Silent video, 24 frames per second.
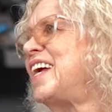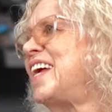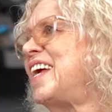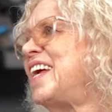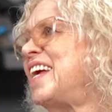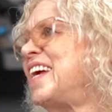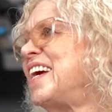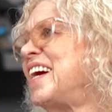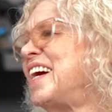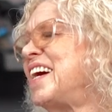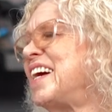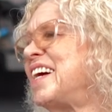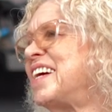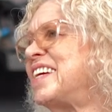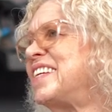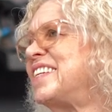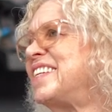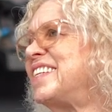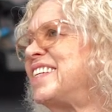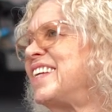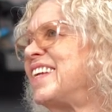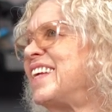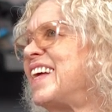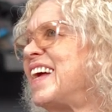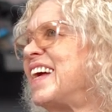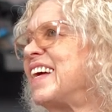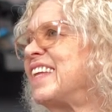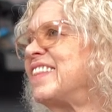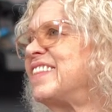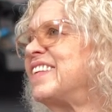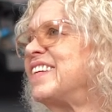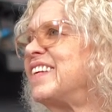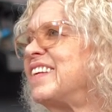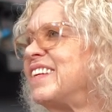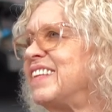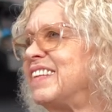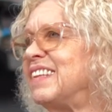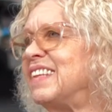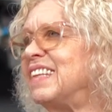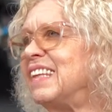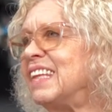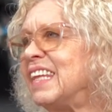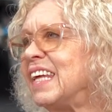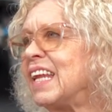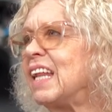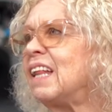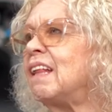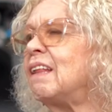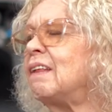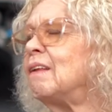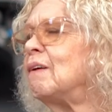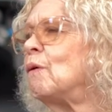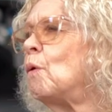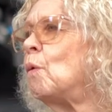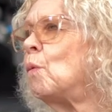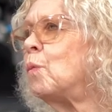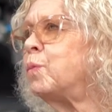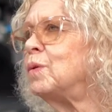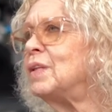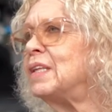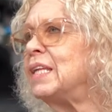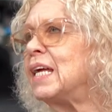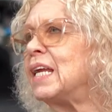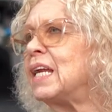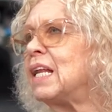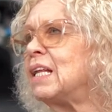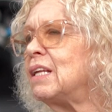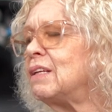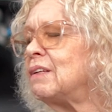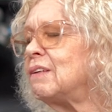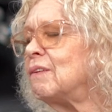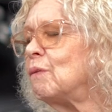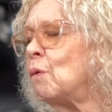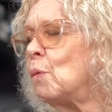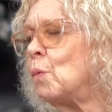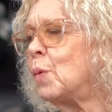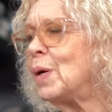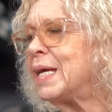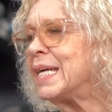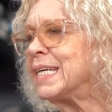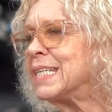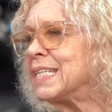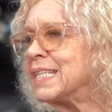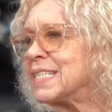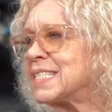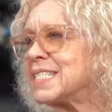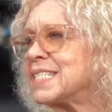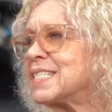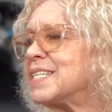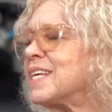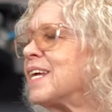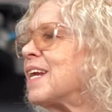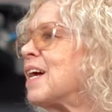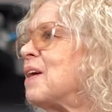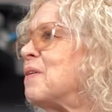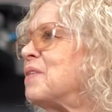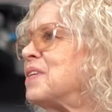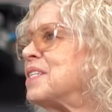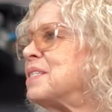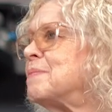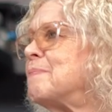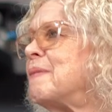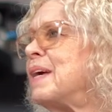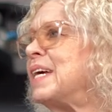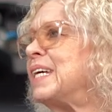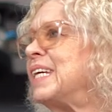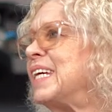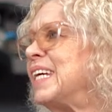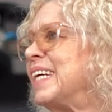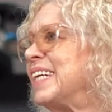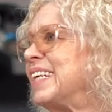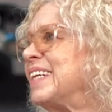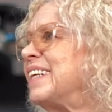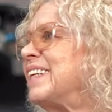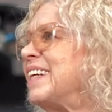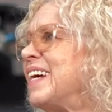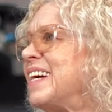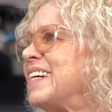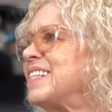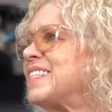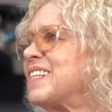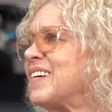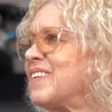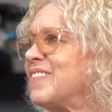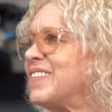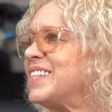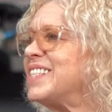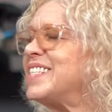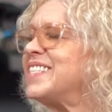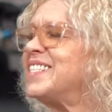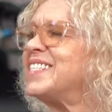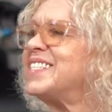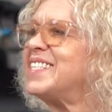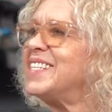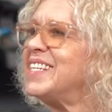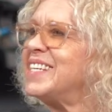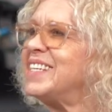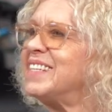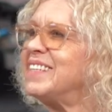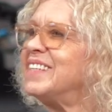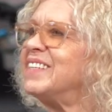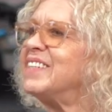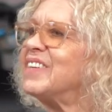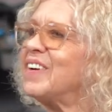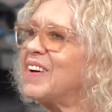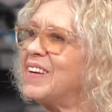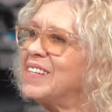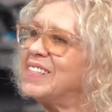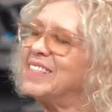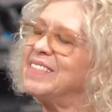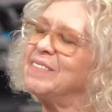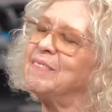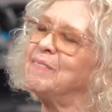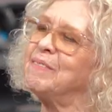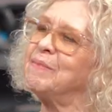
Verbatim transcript: and and the little little wins that I was making as I would see, you know, I'd